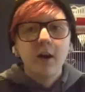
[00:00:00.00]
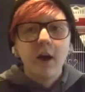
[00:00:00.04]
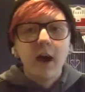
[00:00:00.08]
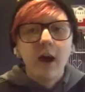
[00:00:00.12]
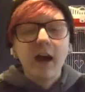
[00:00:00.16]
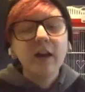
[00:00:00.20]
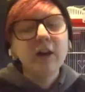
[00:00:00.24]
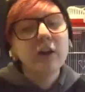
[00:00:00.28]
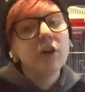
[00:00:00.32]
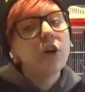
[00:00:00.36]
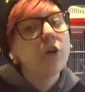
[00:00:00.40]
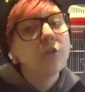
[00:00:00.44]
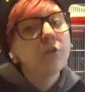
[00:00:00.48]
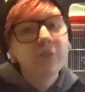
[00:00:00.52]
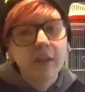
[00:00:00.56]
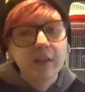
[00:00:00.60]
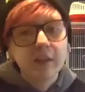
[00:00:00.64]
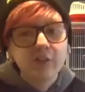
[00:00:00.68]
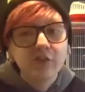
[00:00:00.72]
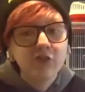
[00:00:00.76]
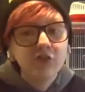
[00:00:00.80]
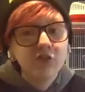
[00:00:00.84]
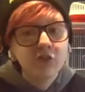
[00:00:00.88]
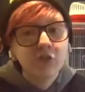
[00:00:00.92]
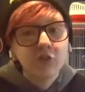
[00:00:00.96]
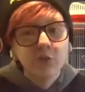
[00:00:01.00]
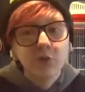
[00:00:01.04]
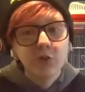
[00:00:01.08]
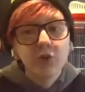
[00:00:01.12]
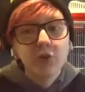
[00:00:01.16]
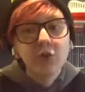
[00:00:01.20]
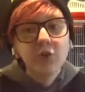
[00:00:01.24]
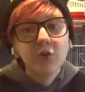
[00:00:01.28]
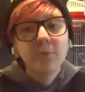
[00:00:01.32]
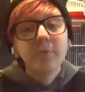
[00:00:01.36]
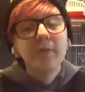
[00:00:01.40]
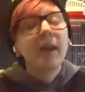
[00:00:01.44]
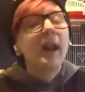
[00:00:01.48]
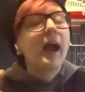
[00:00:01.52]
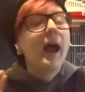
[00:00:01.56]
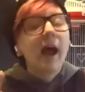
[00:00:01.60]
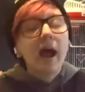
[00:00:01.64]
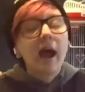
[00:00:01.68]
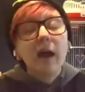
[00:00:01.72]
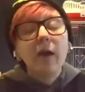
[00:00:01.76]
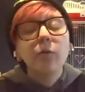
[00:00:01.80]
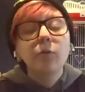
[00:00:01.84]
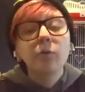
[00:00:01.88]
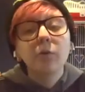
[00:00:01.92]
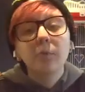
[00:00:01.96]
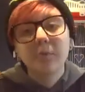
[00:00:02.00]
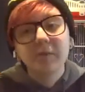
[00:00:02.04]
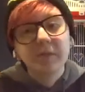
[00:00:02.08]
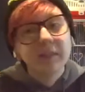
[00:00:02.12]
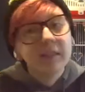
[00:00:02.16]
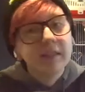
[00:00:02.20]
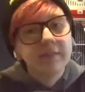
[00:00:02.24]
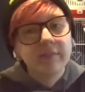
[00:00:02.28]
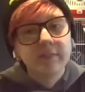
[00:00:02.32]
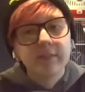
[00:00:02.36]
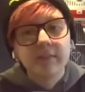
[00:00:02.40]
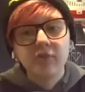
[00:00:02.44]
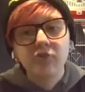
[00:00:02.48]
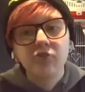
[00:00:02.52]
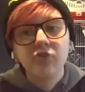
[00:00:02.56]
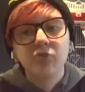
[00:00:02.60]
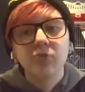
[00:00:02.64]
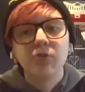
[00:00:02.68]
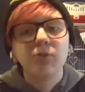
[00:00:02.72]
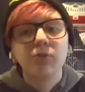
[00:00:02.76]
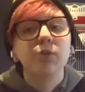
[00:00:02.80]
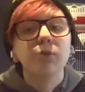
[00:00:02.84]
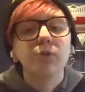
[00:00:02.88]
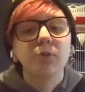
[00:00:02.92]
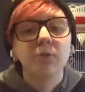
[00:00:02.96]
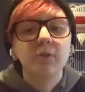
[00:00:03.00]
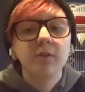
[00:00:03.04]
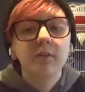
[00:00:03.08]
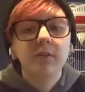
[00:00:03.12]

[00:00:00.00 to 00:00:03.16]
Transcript: I don't know if that's true, but I will believe it's true.